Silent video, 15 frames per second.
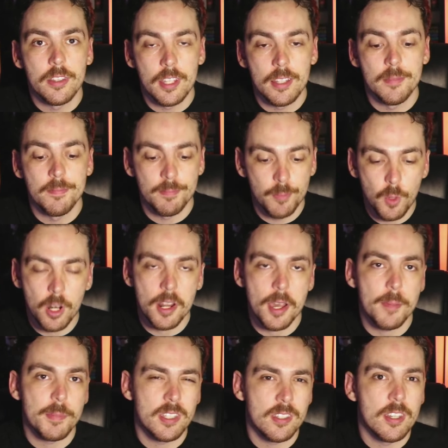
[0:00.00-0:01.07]
then what
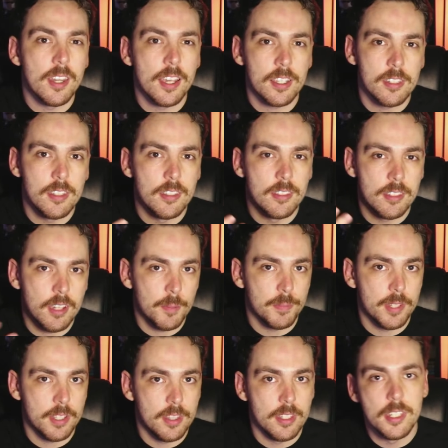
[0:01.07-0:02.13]
happens next is up
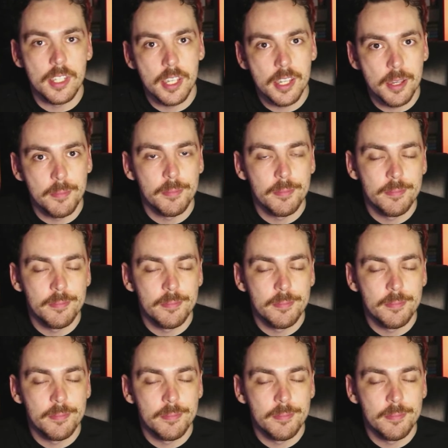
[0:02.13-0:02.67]
to the DM.